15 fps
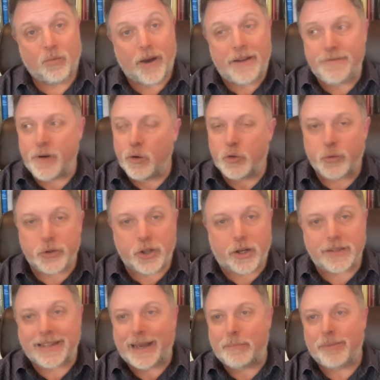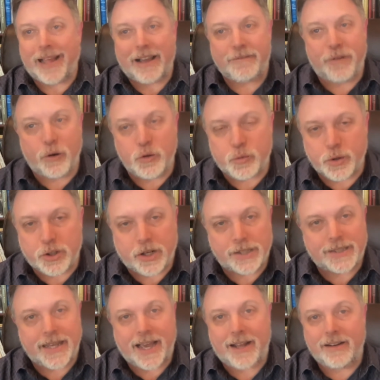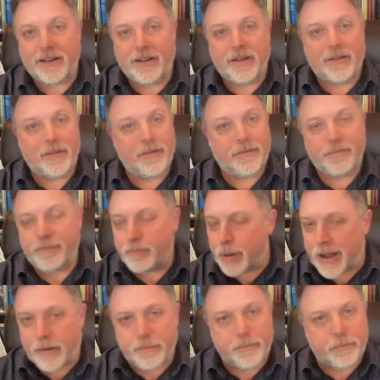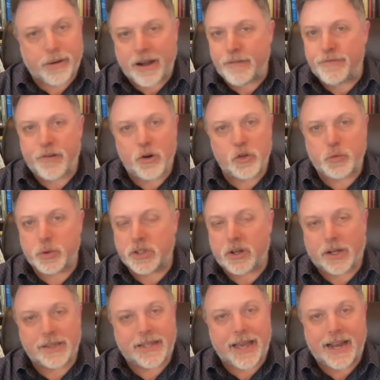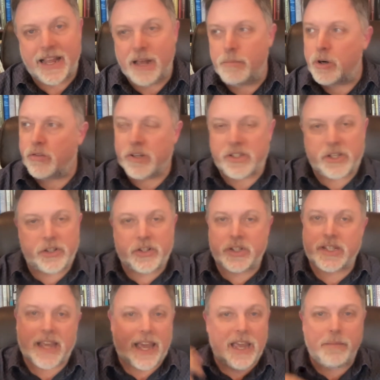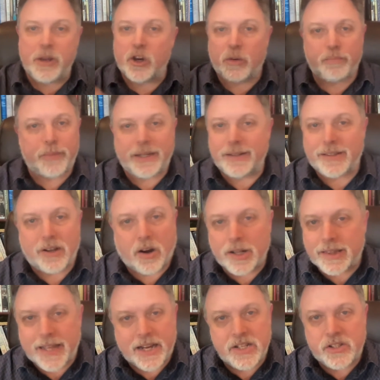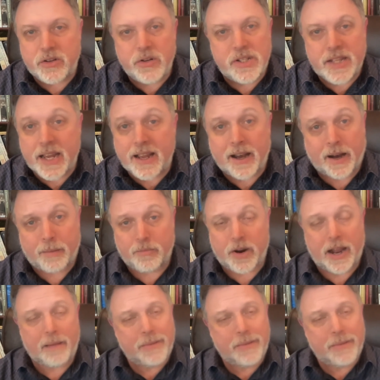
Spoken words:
white folks were taught that, black folks were taught that, brown folks were taught that, immigrants that just came here being taught that as soon as they come, right?